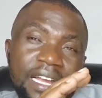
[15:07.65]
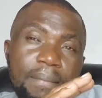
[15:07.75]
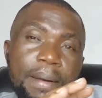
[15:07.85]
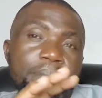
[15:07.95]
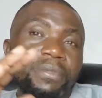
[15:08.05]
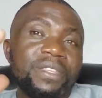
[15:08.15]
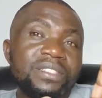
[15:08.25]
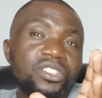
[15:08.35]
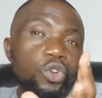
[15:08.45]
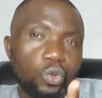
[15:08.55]
come up with
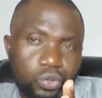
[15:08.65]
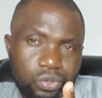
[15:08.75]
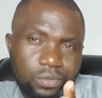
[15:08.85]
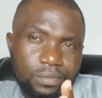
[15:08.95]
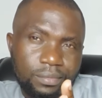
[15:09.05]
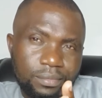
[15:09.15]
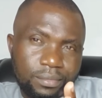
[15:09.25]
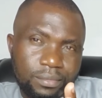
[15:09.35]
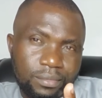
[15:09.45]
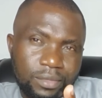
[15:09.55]
these laws,
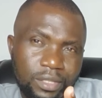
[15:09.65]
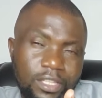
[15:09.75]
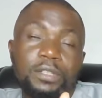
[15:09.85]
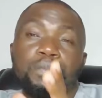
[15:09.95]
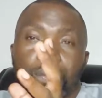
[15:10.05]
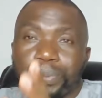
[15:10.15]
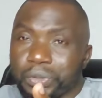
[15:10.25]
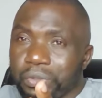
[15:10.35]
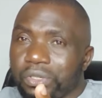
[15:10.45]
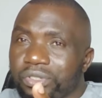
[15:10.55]
these
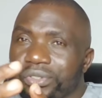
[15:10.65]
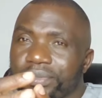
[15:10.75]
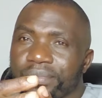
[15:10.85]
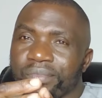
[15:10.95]
proposals.